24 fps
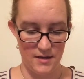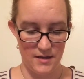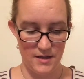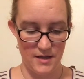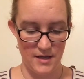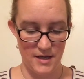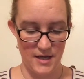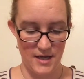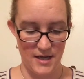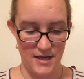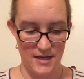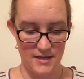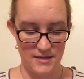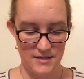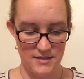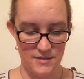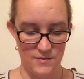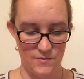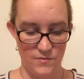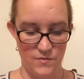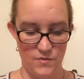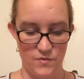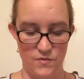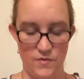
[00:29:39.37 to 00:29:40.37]
it has
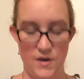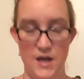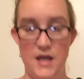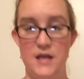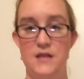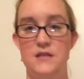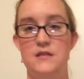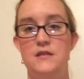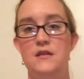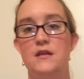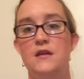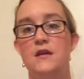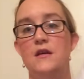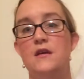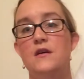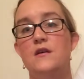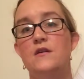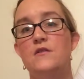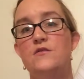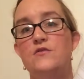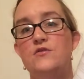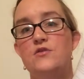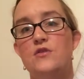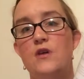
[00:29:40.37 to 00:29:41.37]
some great
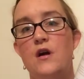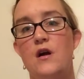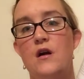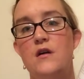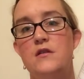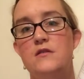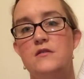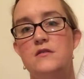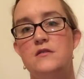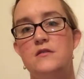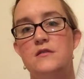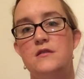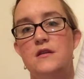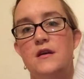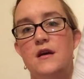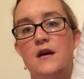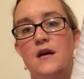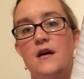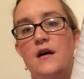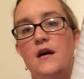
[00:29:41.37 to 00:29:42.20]
charts